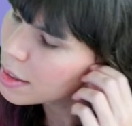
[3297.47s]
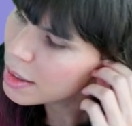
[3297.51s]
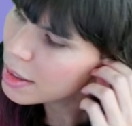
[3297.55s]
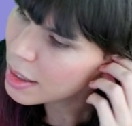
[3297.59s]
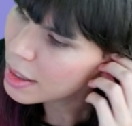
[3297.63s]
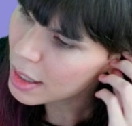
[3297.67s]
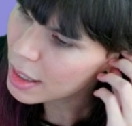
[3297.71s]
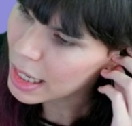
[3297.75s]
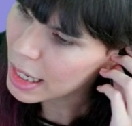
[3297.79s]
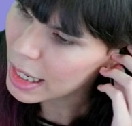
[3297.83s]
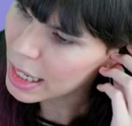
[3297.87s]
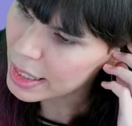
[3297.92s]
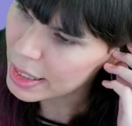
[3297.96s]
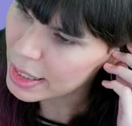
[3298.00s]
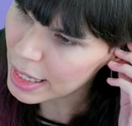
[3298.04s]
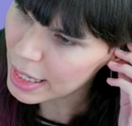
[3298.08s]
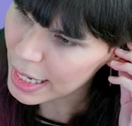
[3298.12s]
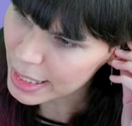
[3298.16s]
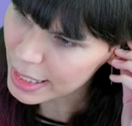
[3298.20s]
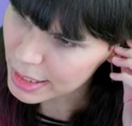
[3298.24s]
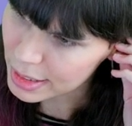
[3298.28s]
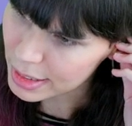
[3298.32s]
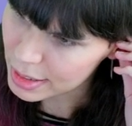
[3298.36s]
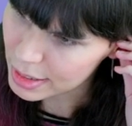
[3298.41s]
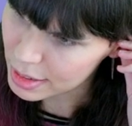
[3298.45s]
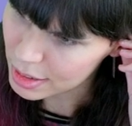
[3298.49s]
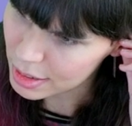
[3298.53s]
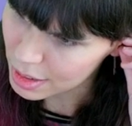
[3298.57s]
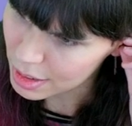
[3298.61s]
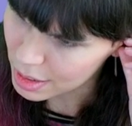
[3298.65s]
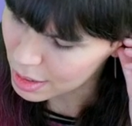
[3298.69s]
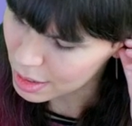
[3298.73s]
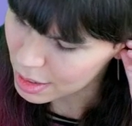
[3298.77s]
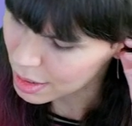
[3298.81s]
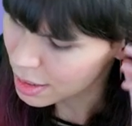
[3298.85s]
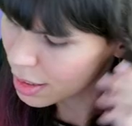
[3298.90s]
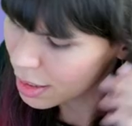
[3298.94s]
X
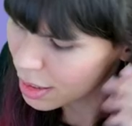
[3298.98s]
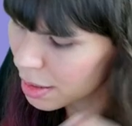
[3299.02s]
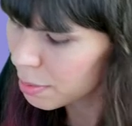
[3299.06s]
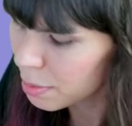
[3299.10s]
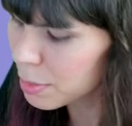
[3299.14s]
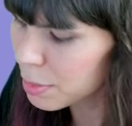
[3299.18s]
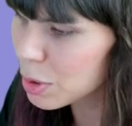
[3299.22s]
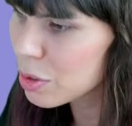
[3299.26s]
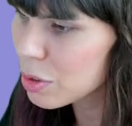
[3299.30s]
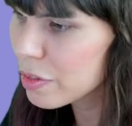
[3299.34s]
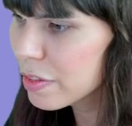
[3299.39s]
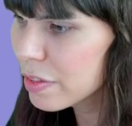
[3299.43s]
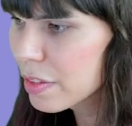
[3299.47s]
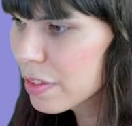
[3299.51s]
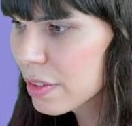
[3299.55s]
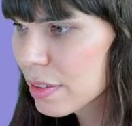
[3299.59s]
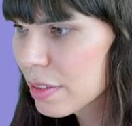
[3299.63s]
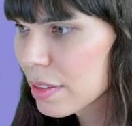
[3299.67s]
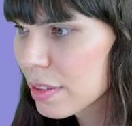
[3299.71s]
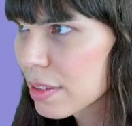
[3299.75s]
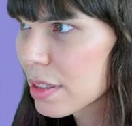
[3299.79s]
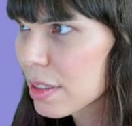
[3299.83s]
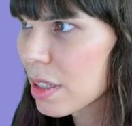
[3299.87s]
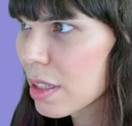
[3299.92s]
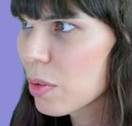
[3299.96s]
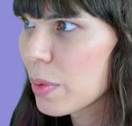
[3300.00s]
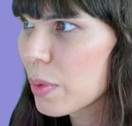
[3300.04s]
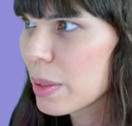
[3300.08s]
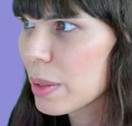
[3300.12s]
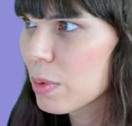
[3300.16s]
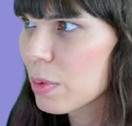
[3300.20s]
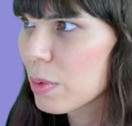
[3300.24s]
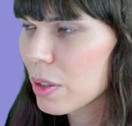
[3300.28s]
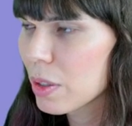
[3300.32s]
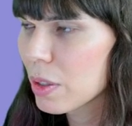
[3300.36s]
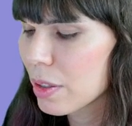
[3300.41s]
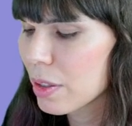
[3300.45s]
move. So we
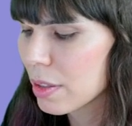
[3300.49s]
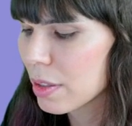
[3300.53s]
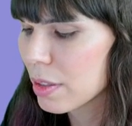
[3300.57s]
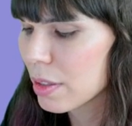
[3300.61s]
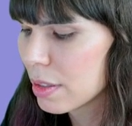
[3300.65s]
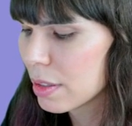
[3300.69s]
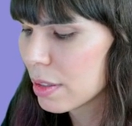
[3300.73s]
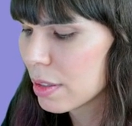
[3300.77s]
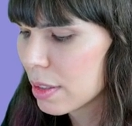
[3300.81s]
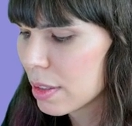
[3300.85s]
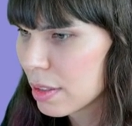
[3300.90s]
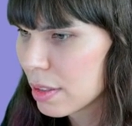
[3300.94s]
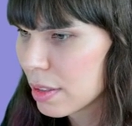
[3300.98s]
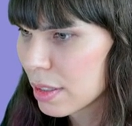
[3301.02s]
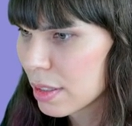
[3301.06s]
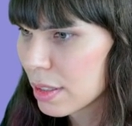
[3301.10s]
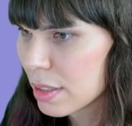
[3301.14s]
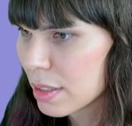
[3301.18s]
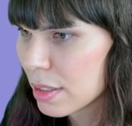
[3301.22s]
will say